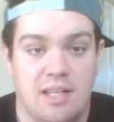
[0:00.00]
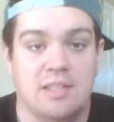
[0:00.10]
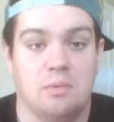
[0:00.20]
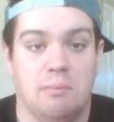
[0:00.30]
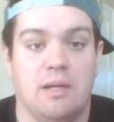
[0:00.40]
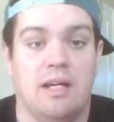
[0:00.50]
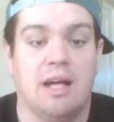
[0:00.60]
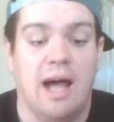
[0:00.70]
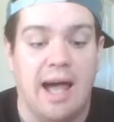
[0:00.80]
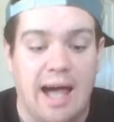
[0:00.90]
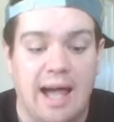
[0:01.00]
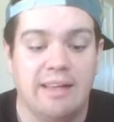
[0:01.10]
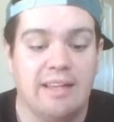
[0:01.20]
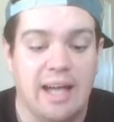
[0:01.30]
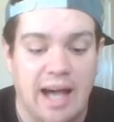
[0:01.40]
This would be
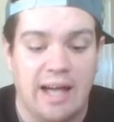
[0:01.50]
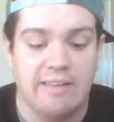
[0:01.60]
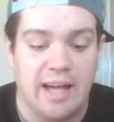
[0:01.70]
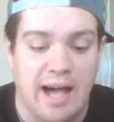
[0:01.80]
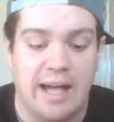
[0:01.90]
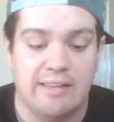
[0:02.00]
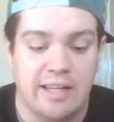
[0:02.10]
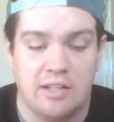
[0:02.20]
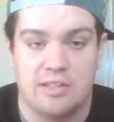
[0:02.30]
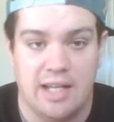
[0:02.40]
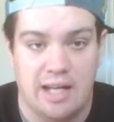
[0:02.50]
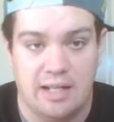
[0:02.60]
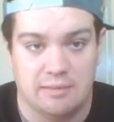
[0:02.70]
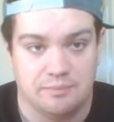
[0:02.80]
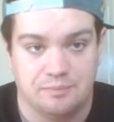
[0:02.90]
highly, highly, highly
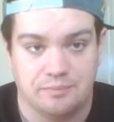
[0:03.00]
entertaining.